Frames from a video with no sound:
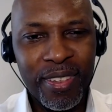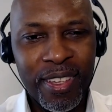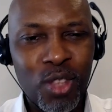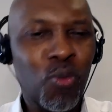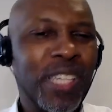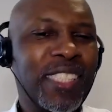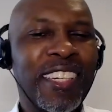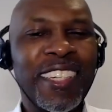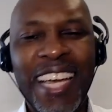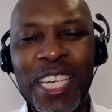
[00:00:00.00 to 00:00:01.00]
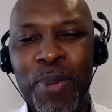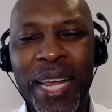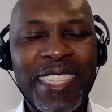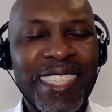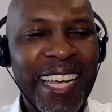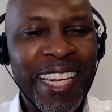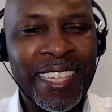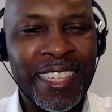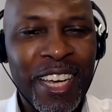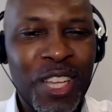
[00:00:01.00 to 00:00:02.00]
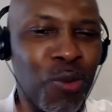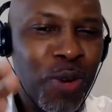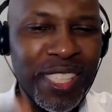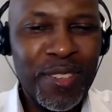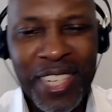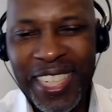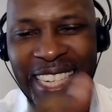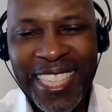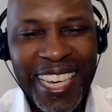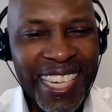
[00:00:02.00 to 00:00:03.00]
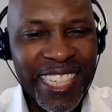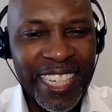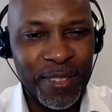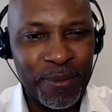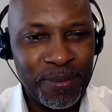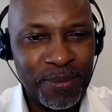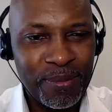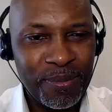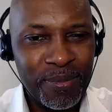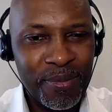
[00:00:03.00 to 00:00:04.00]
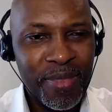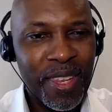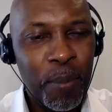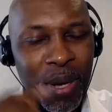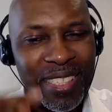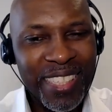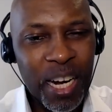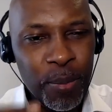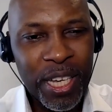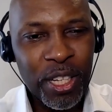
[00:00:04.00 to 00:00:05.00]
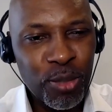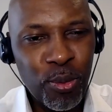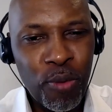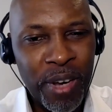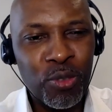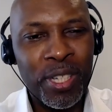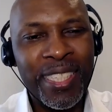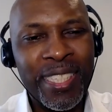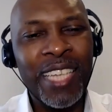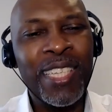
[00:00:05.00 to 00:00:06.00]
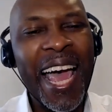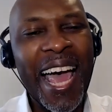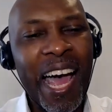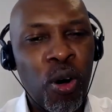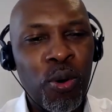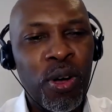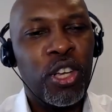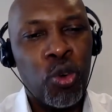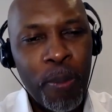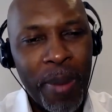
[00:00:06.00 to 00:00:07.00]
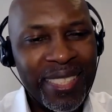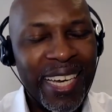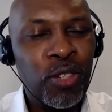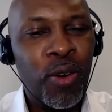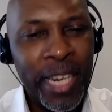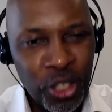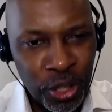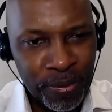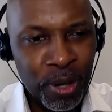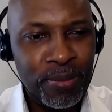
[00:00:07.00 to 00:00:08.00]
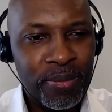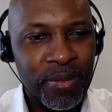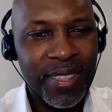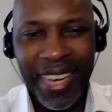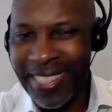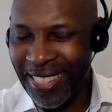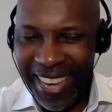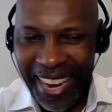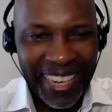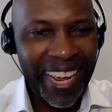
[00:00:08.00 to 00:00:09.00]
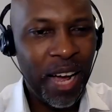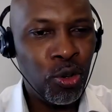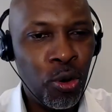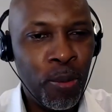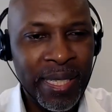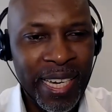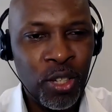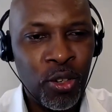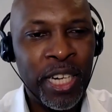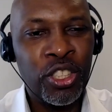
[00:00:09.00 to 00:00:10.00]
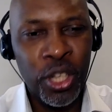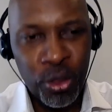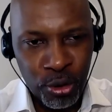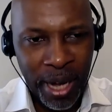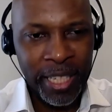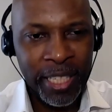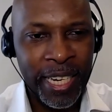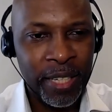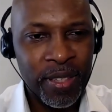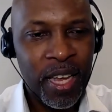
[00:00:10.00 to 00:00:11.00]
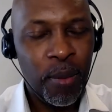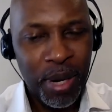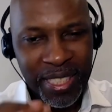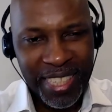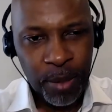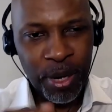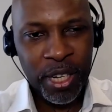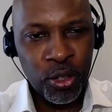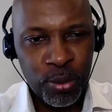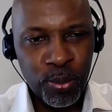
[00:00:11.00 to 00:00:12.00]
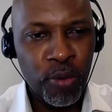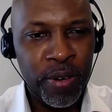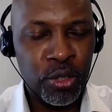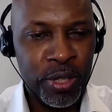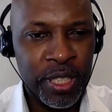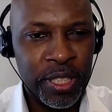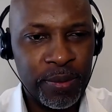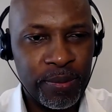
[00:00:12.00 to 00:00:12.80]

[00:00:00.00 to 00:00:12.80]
The rest of the day is plain sailing. The rest of the day is easy. But celebrate your small victories. That is how you'll maintain your energy, Phil. That is exactly how you'll maintain your energy throughout the day, by celebrating your small victories.